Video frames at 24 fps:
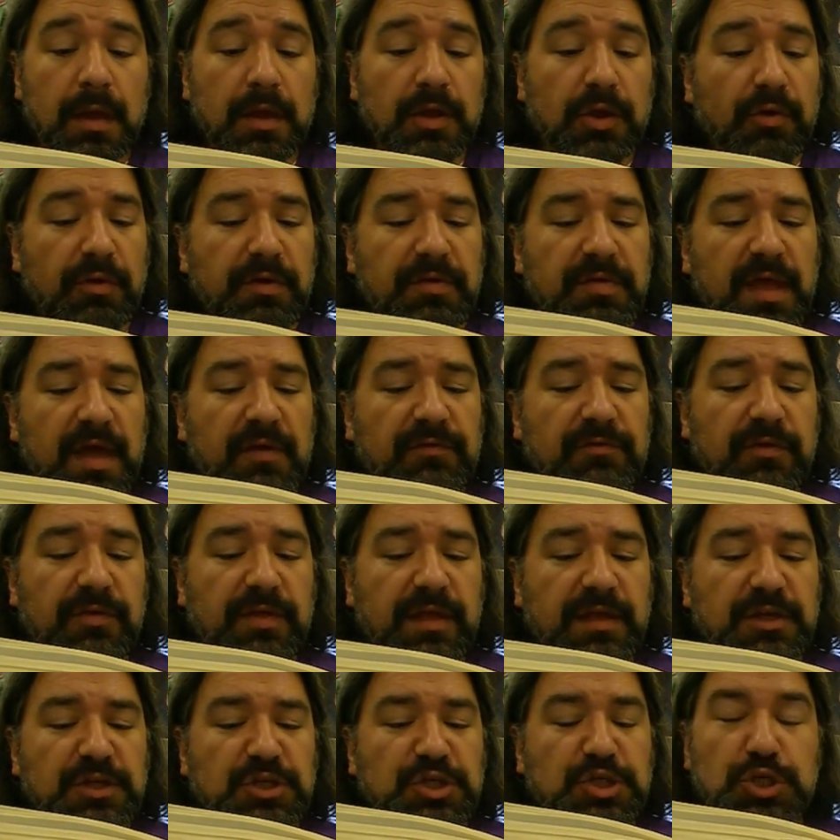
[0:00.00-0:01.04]
You're always after
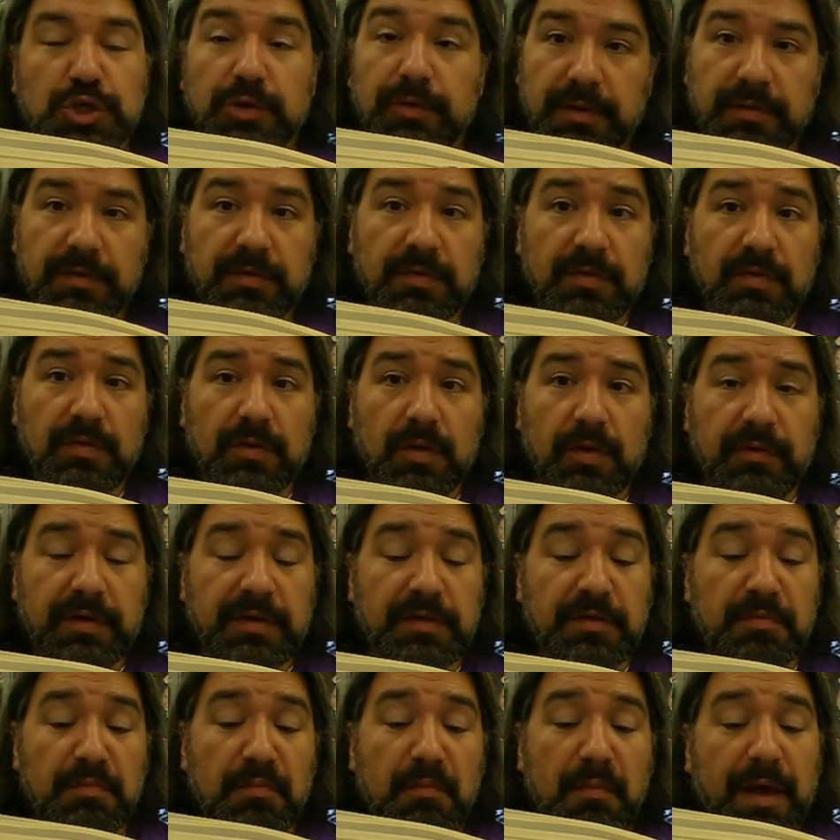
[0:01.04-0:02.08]
that insurance,
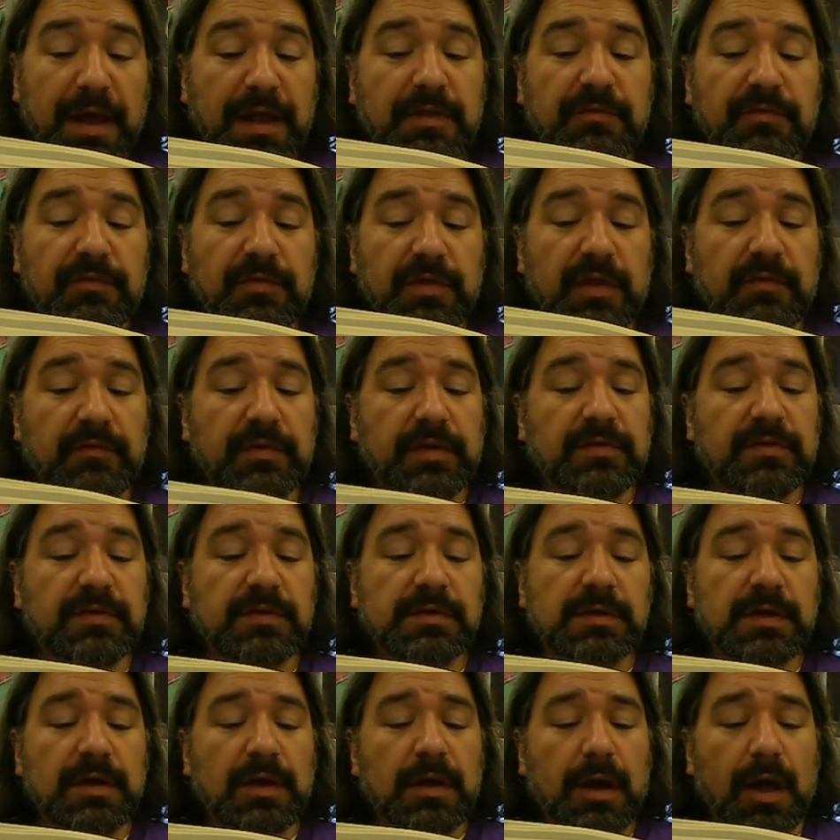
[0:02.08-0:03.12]
always mindful of it.
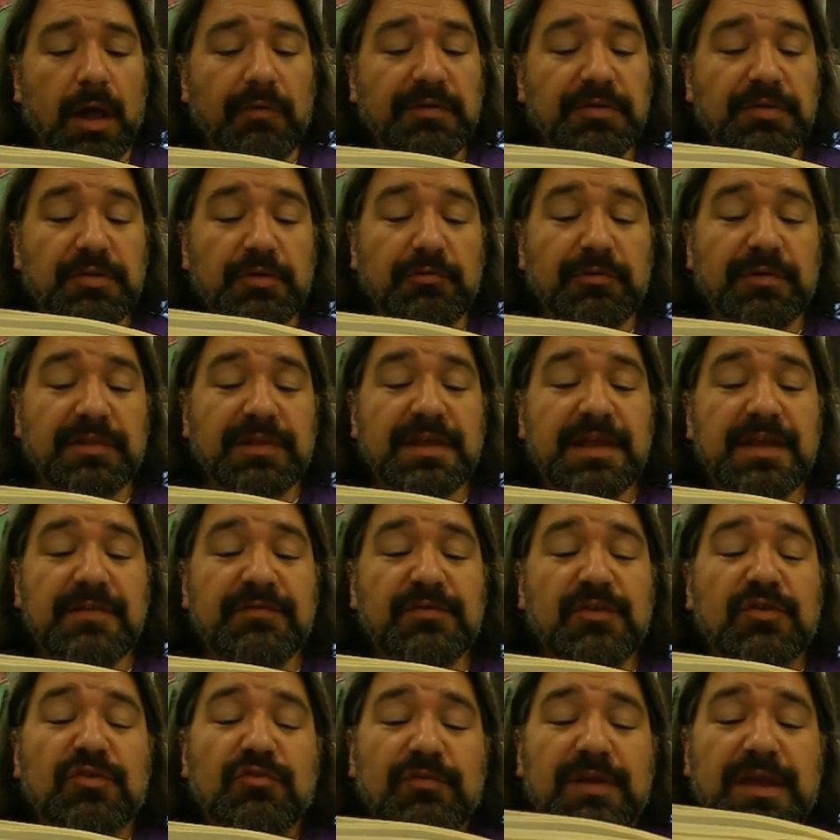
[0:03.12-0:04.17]
Always so
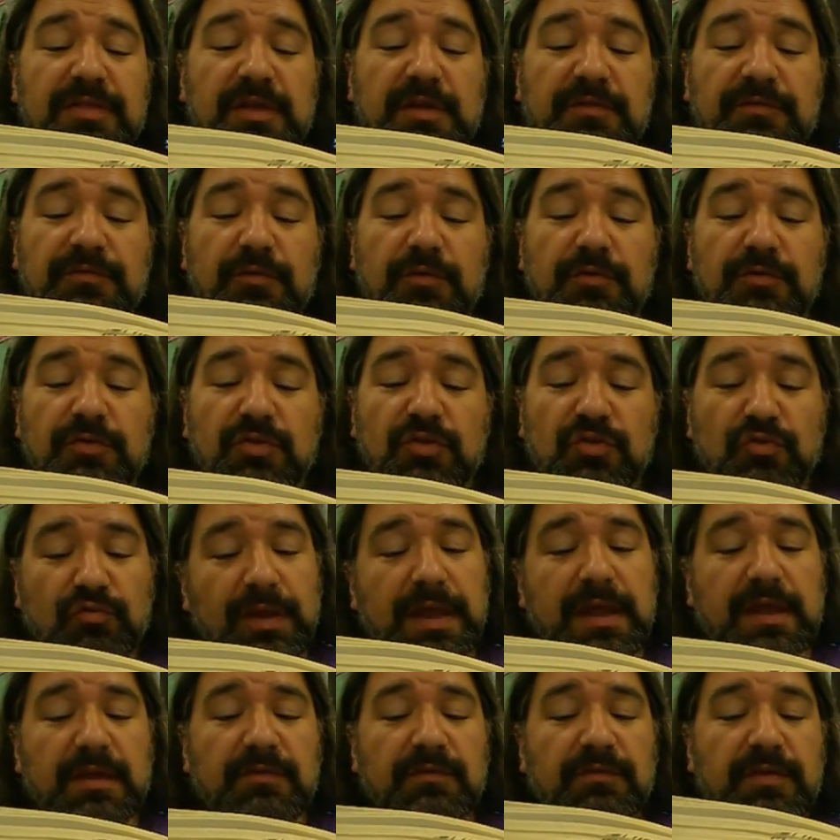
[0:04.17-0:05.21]
relieved to drink that first
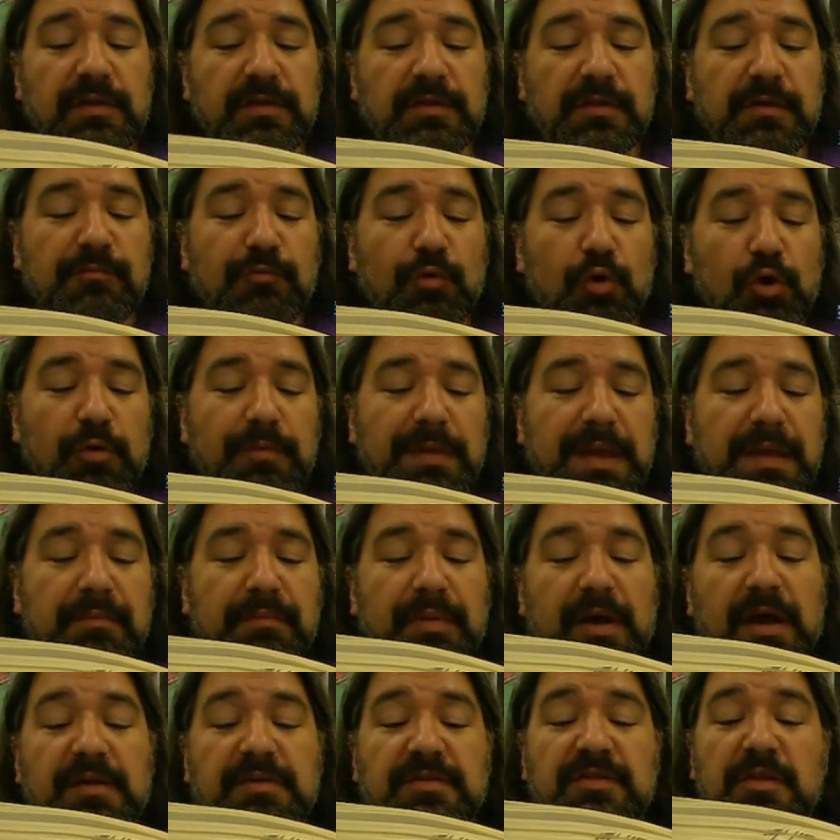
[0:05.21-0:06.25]
drink and feel the warming
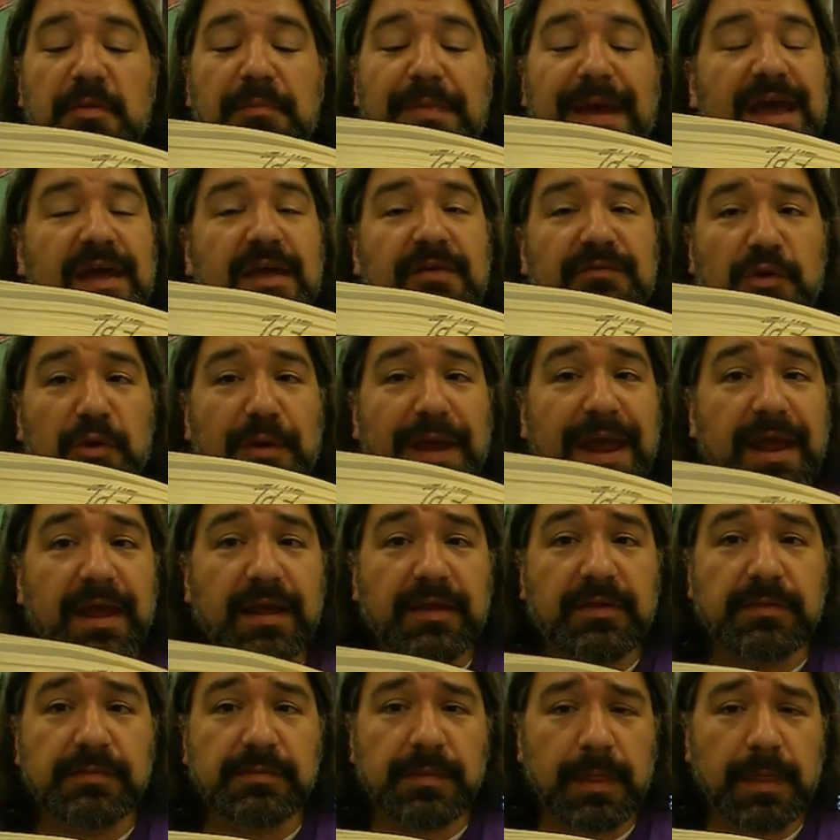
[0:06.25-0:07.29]
buzz in the back of your head.